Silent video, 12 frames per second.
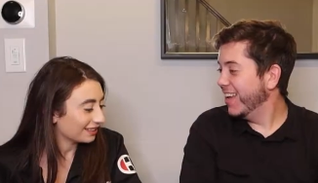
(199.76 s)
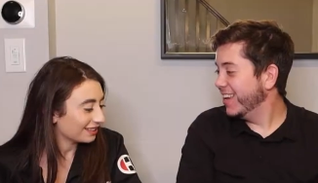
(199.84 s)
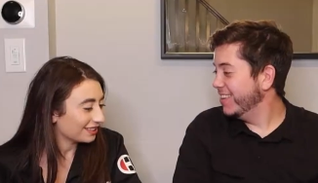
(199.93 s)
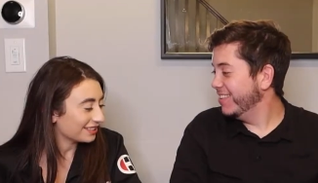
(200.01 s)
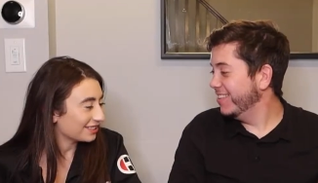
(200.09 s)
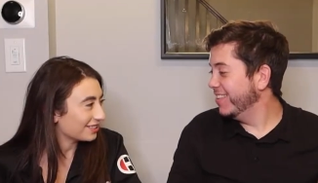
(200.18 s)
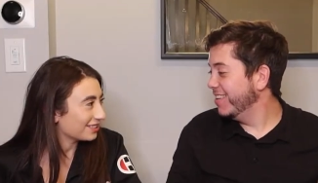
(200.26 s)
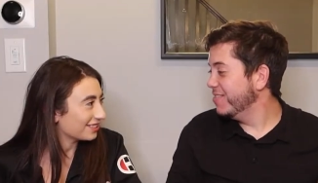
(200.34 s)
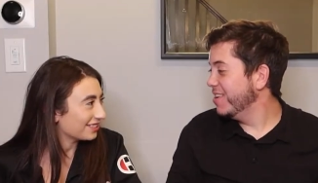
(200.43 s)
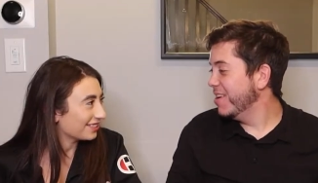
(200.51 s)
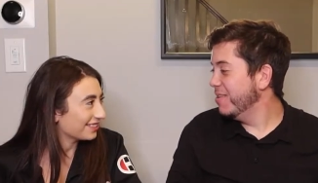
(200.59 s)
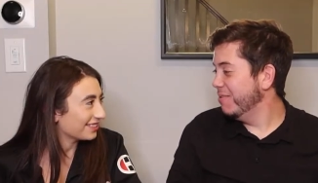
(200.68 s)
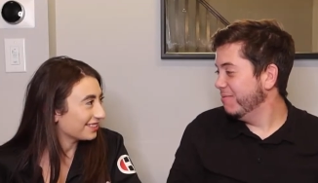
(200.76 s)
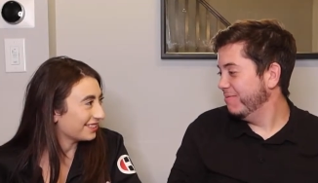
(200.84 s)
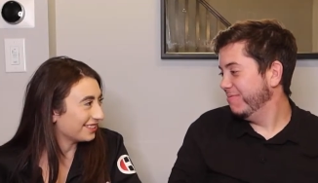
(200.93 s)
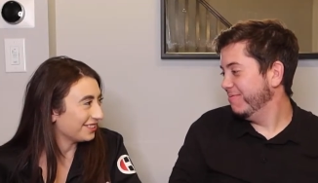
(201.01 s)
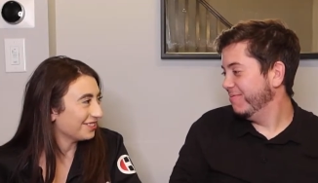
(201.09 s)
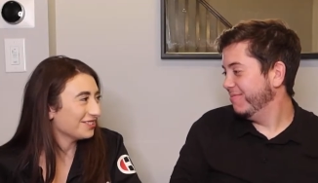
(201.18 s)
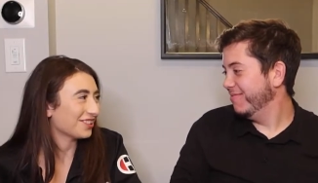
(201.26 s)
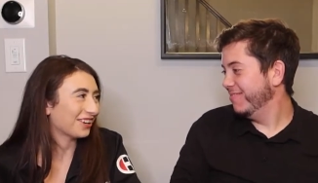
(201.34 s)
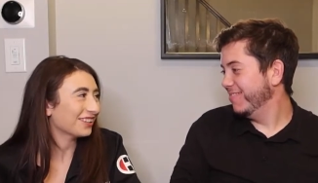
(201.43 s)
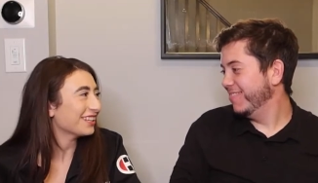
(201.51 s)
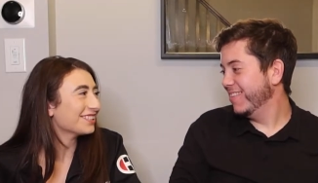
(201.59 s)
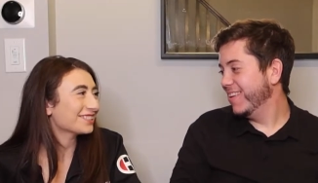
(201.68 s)
Speaker 1: guess you'll never know.
Speaker 2: Do you
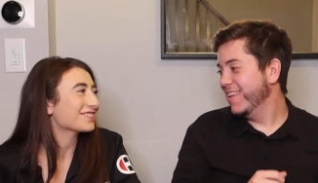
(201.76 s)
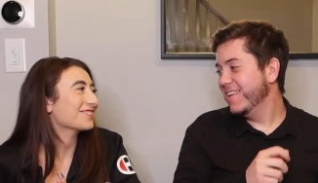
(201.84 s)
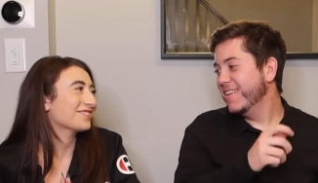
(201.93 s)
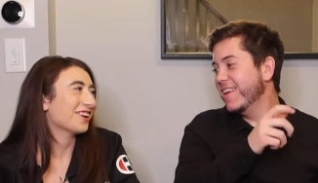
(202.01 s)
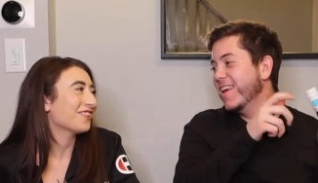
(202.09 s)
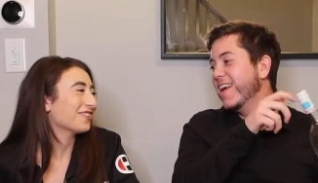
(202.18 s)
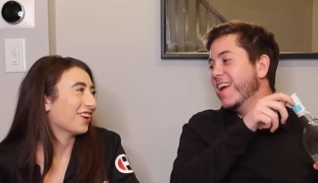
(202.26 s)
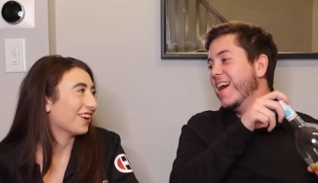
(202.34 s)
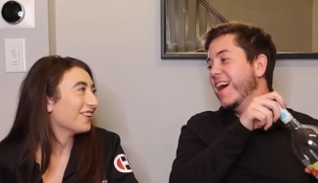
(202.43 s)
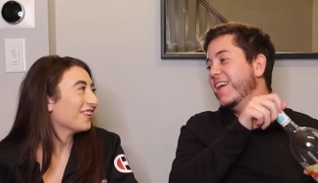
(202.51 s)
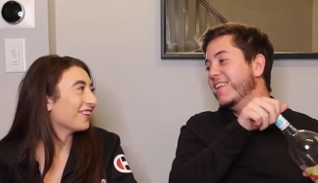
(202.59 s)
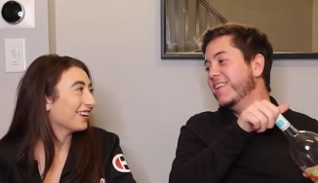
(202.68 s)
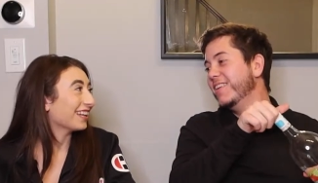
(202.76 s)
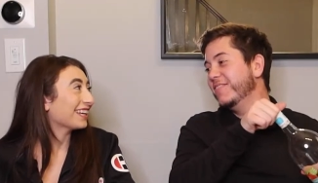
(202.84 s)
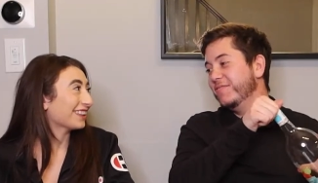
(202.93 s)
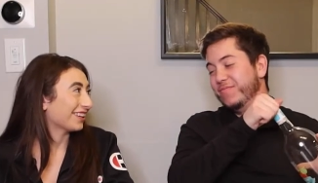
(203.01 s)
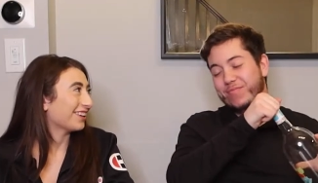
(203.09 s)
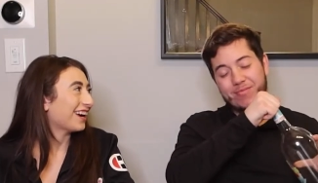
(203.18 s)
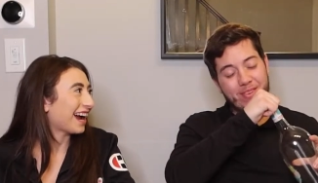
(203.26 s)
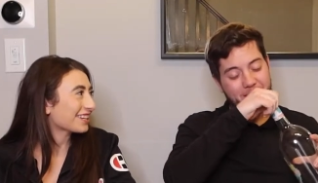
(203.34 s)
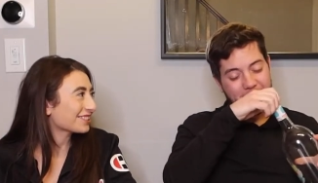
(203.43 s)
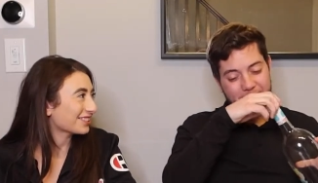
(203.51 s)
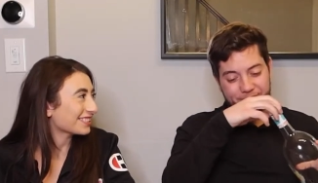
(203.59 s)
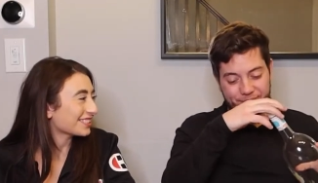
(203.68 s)
generally just don't know? Or like there
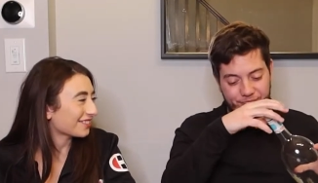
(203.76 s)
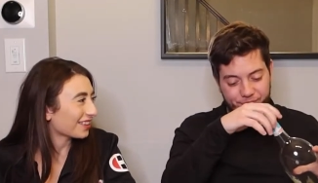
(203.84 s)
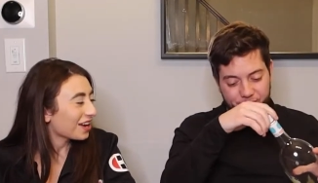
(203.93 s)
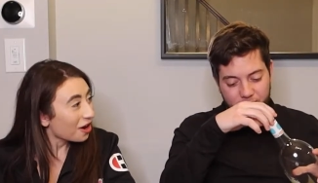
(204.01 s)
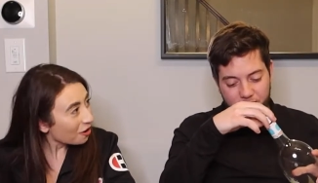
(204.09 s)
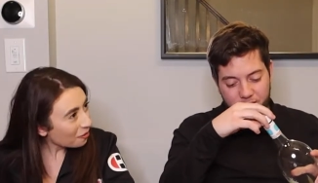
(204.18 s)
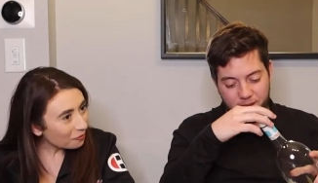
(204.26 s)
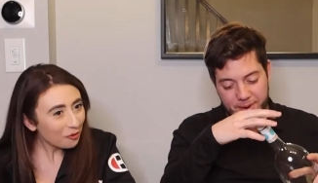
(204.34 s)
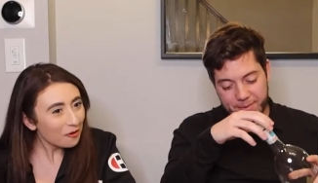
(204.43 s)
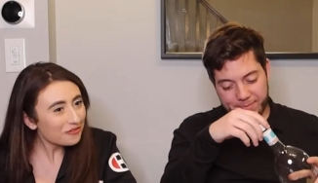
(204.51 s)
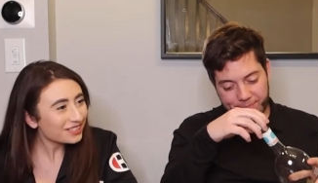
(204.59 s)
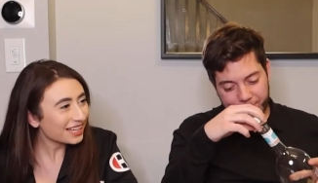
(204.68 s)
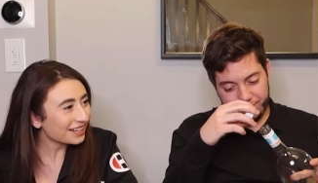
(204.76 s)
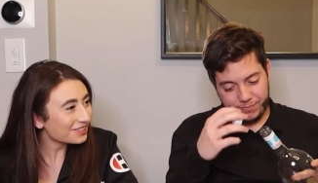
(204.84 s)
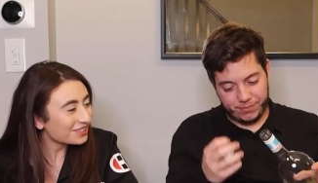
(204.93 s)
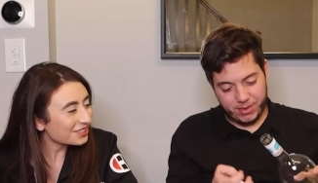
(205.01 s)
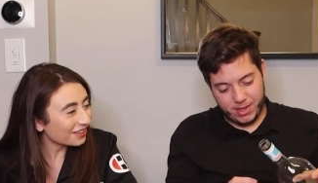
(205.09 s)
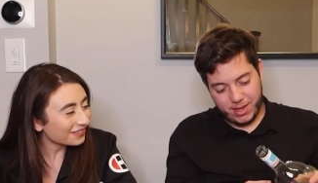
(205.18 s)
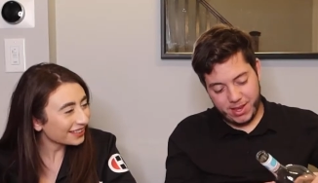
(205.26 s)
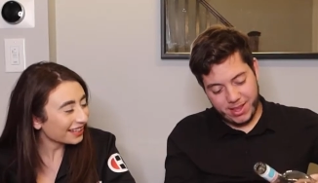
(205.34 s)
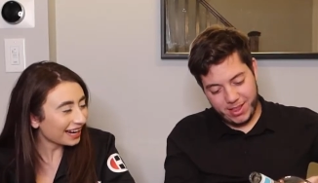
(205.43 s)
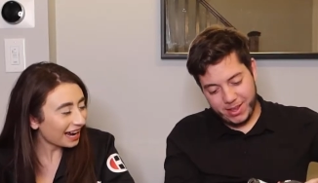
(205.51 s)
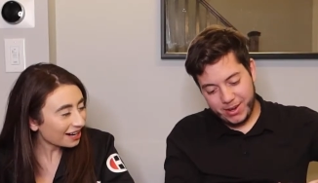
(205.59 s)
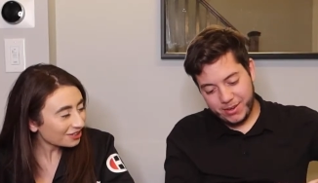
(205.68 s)
actually something? Well, there's actually something that
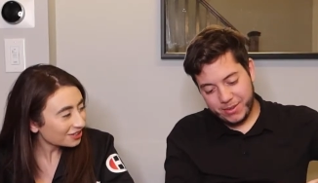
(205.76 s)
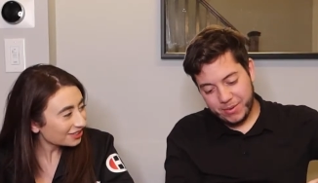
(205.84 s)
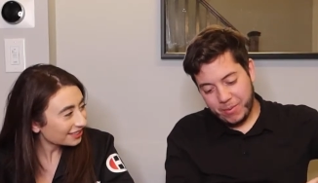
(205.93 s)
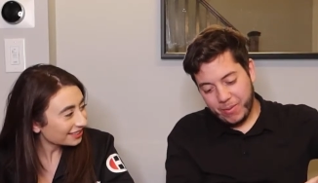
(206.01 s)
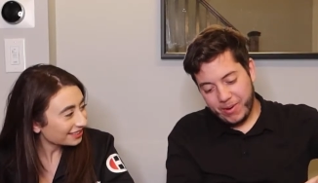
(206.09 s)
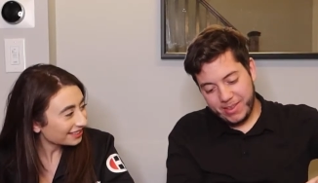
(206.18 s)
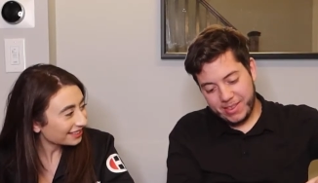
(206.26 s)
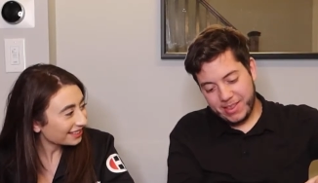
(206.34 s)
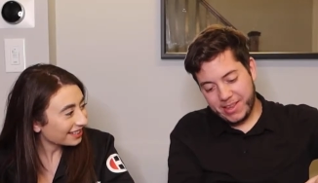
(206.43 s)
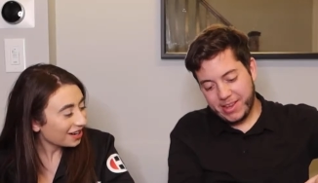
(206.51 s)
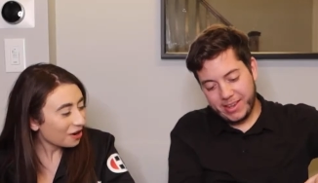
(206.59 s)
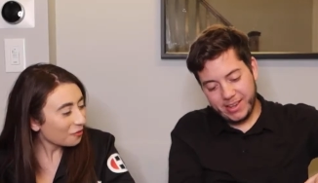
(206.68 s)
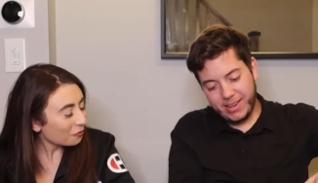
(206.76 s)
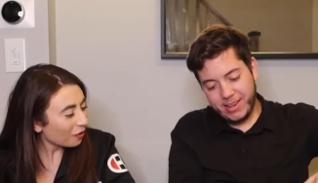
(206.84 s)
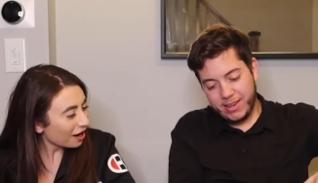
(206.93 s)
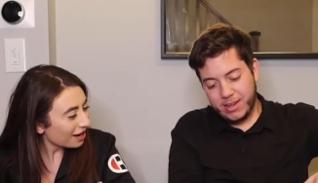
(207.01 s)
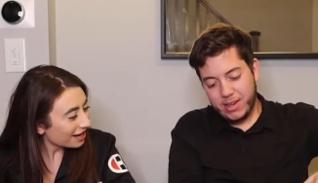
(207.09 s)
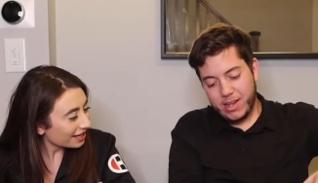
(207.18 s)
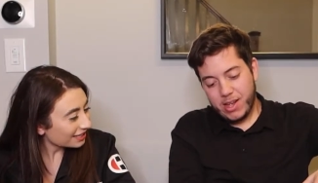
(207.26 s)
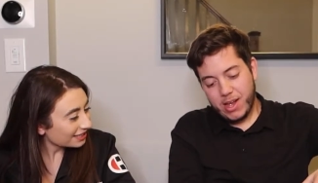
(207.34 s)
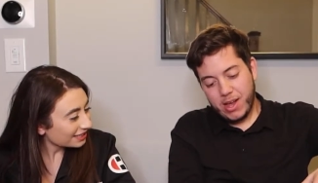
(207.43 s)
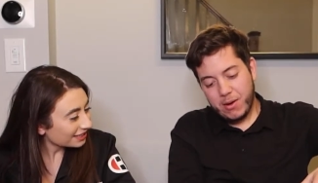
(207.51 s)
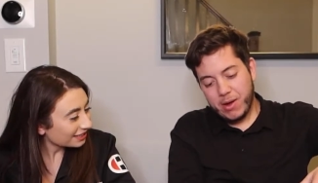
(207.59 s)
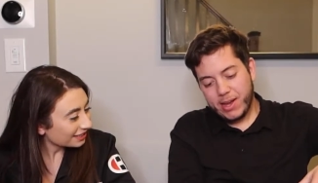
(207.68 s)
I there's actually- There's one thing. What?
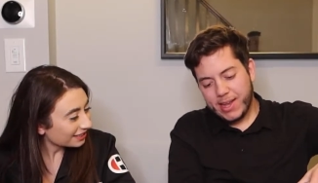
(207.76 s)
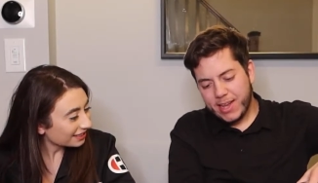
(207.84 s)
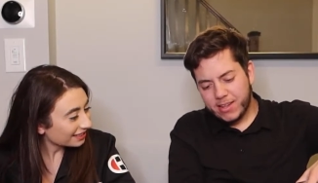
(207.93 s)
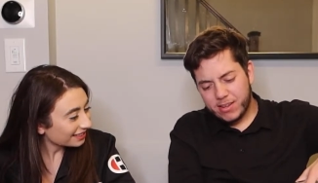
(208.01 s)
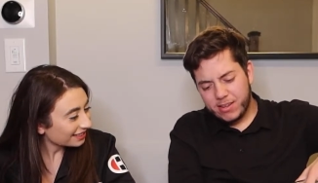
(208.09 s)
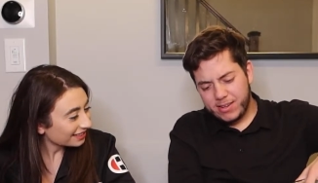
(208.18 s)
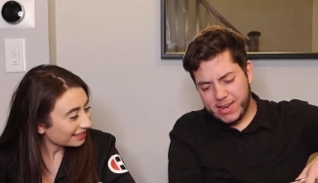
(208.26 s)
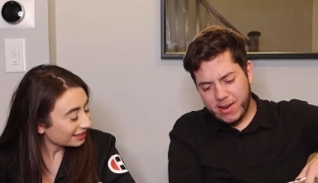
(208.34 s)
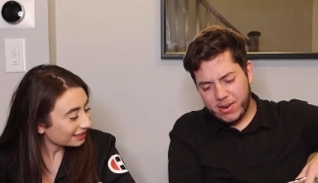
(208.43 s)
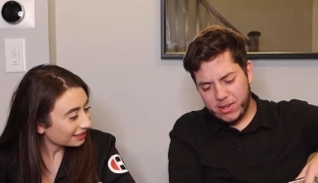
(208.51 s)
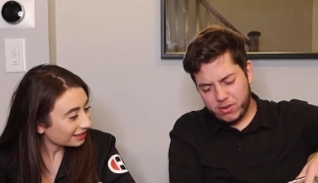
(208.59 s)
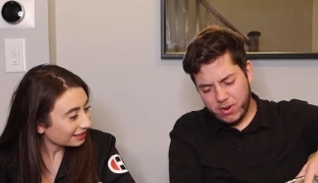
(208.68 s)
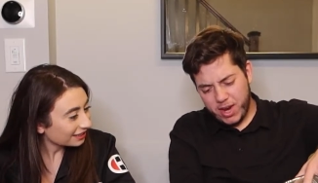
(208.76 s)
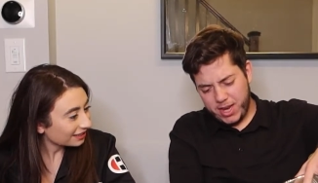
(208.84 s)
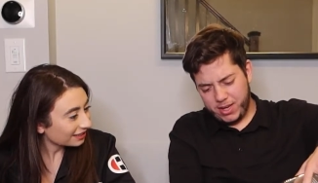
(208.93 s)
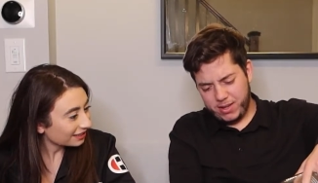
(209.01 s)
I
Speaker 1: can't tell you now, I drank.